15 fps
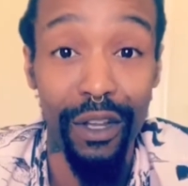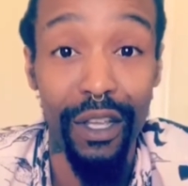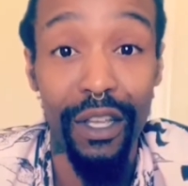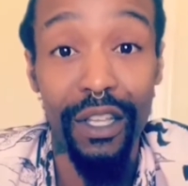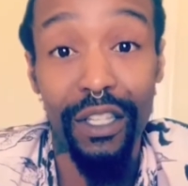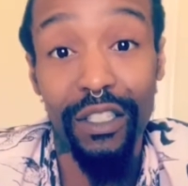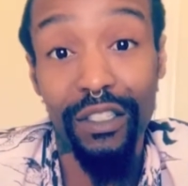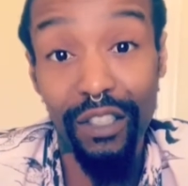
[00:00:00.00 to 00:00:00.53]

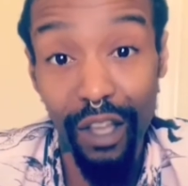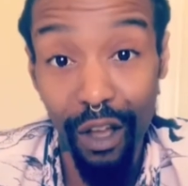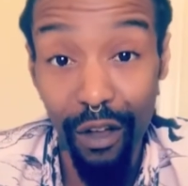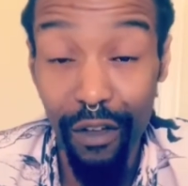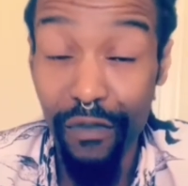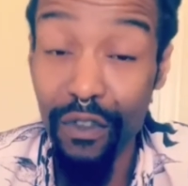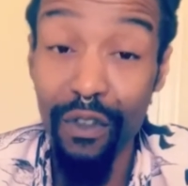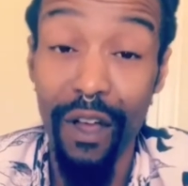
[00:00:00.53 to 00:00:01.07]
So if you
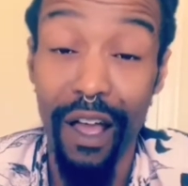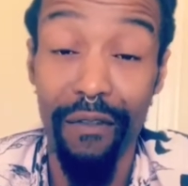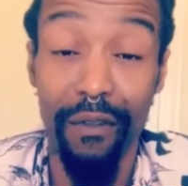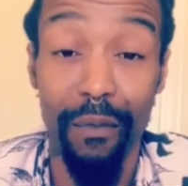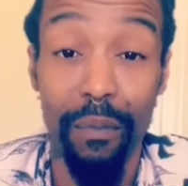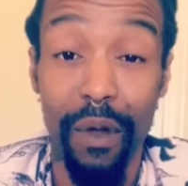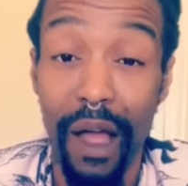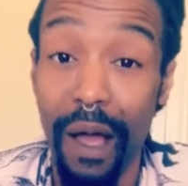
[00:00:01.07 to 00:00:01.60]
don't have a
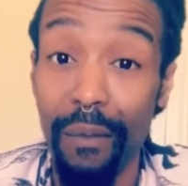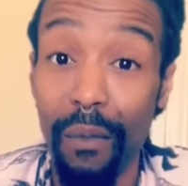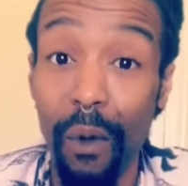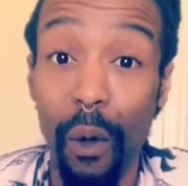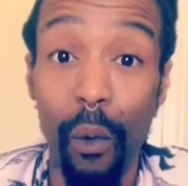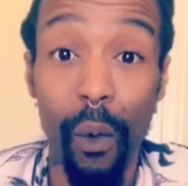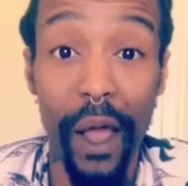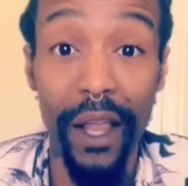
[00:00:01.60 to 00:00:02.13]
problem with
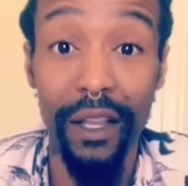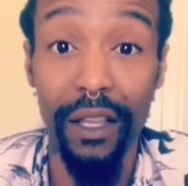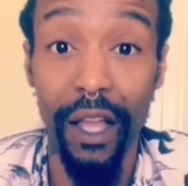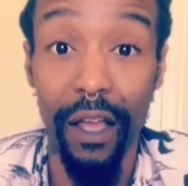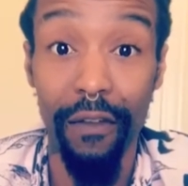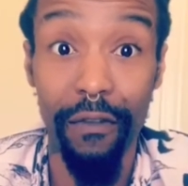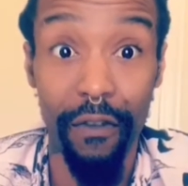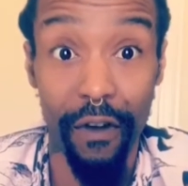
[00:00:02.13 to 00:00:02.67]
waiting like
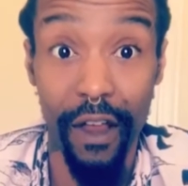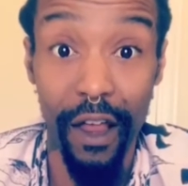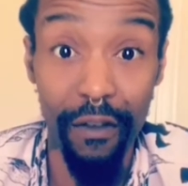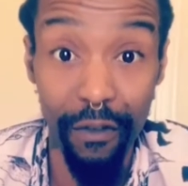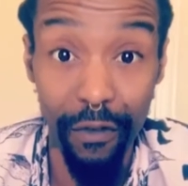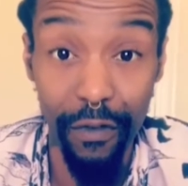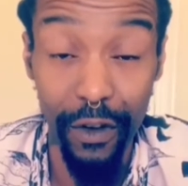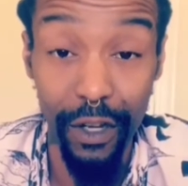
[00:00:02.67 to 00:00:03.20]
forever
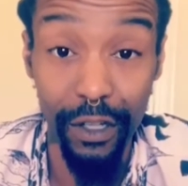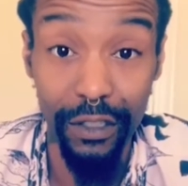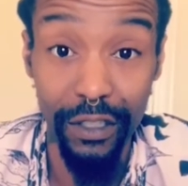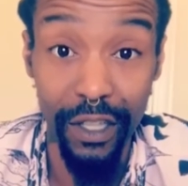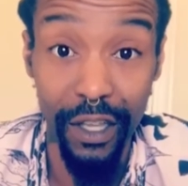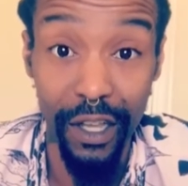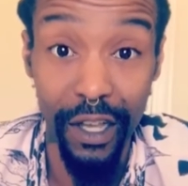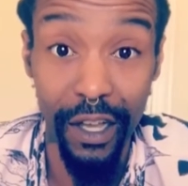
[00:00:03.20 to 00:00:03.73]
for your
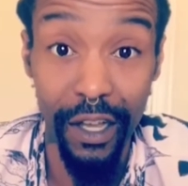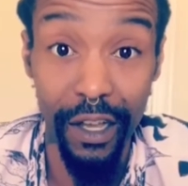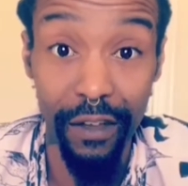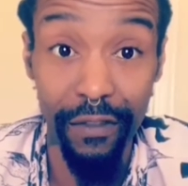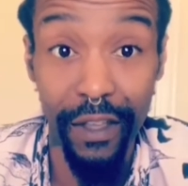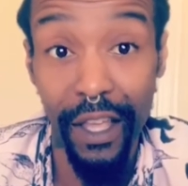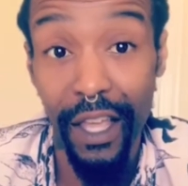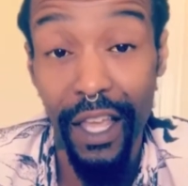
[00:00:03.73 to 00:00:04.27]
stuff
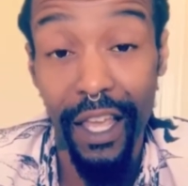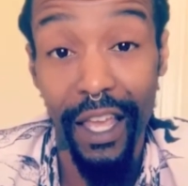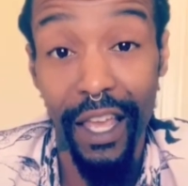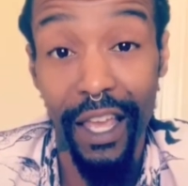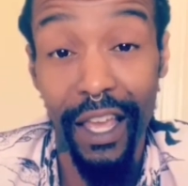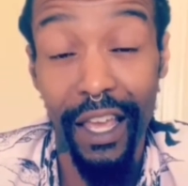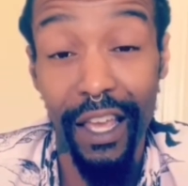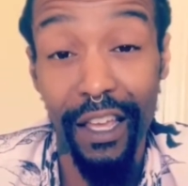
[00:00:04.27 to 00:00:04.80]

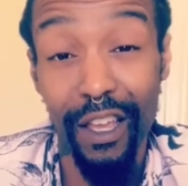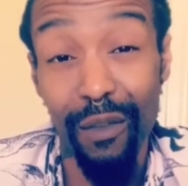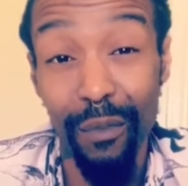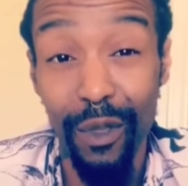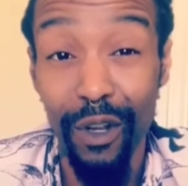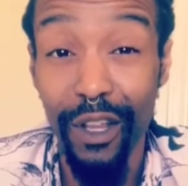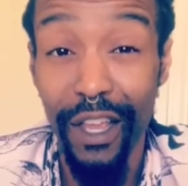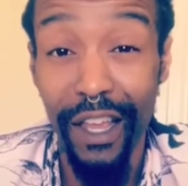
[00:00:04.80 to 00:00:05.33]
and
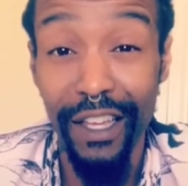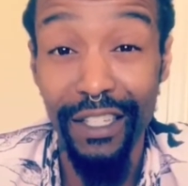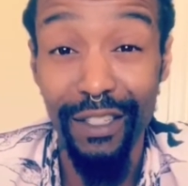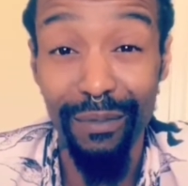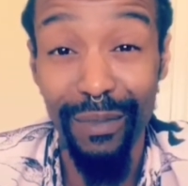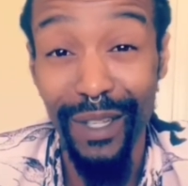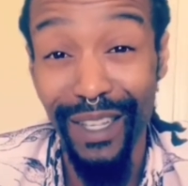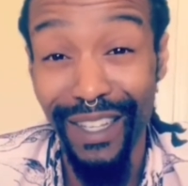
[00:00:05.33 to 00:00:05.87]
communication
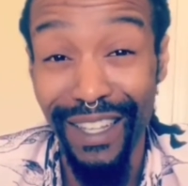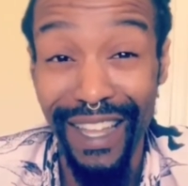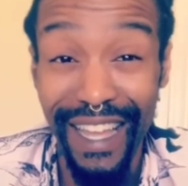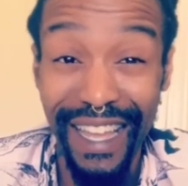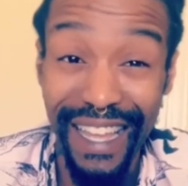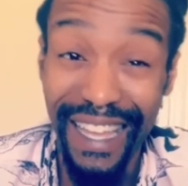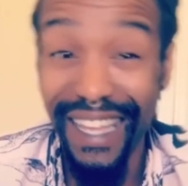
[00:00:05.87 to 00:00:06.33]
being like,